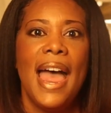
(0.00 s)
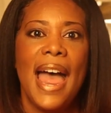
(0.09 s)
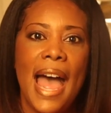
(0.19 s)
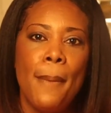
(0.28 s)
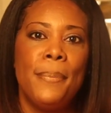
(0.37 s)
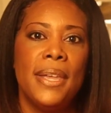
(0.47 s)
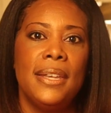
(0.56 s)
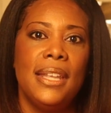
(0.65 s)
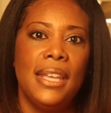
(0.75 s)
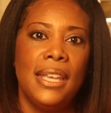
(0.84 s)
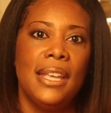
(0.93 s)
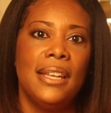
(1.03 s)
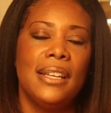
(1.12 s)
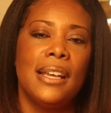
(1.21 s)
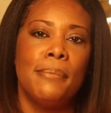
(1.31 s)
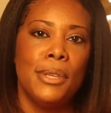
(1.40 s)
happen in
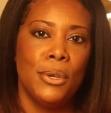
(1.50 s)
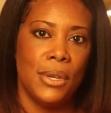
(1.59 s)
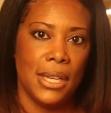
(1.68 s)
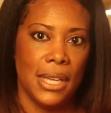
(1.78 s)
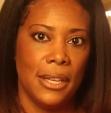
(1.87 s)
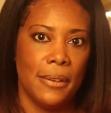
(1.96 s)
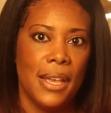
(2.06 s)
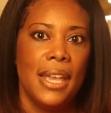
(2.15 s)
community.